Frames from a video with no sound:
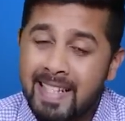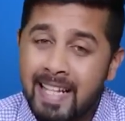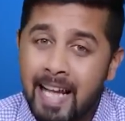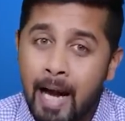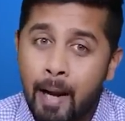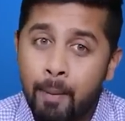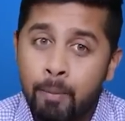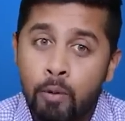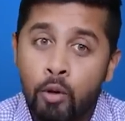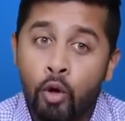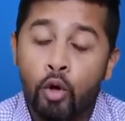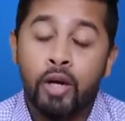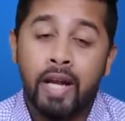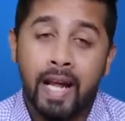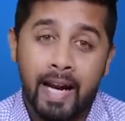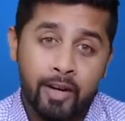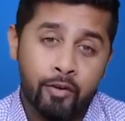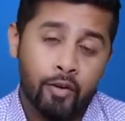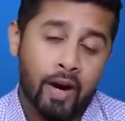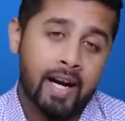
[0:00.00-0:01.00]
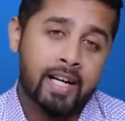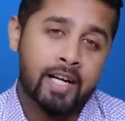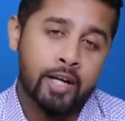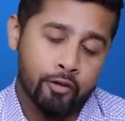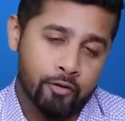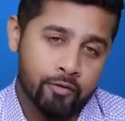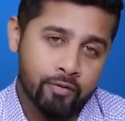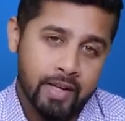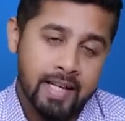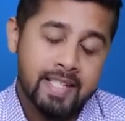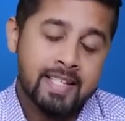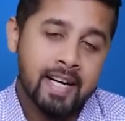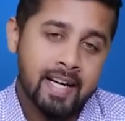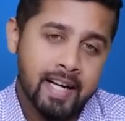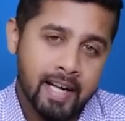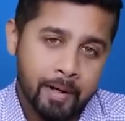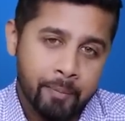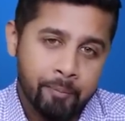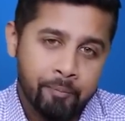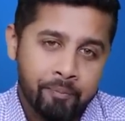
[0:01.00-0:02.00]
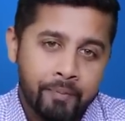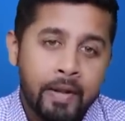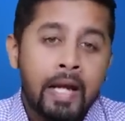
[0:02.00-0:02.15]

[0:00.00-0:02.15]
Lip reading: slab looked attractive, isn't it?